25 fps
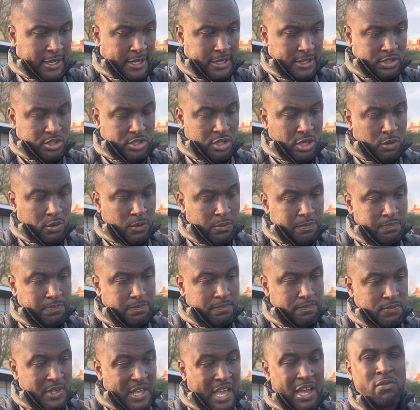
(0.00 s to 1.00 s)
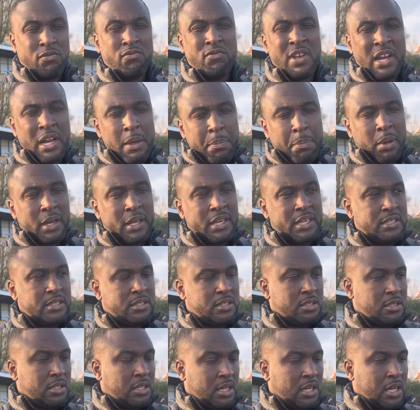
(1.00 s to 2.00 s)
So yeah, really pleased.
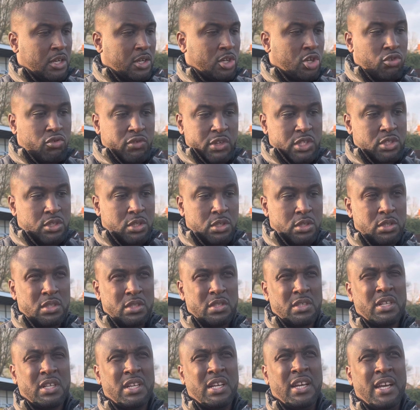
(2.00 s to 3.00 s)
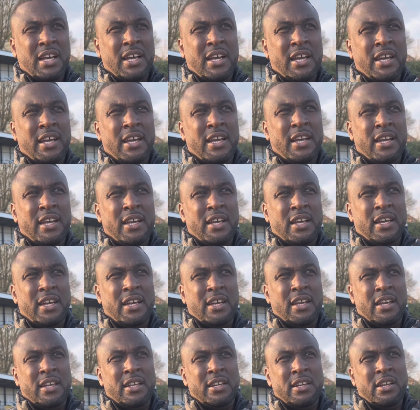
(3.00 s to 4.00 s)
Good result, and
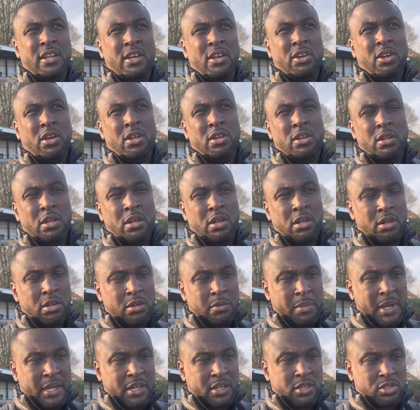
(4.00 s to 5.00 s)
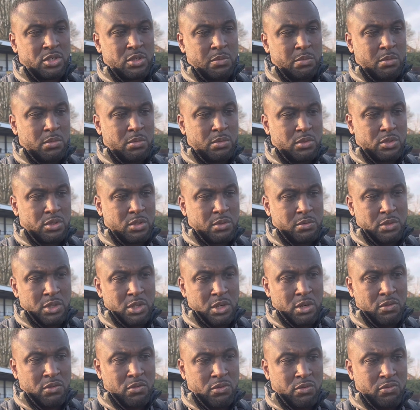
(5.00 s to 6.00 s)
on the back of some
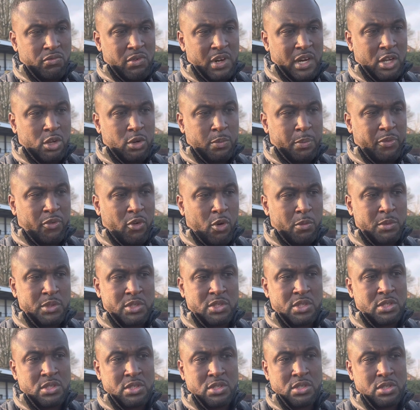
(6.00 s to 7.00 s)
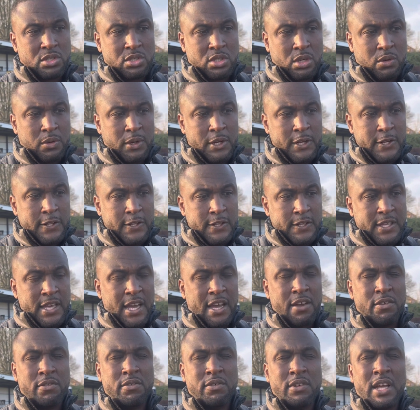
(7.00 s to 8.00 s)
really good performances. So yeah,
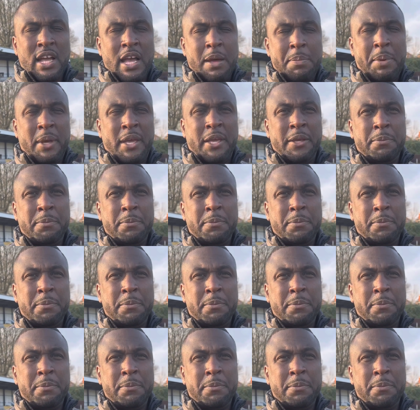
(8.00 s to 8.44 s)
happy.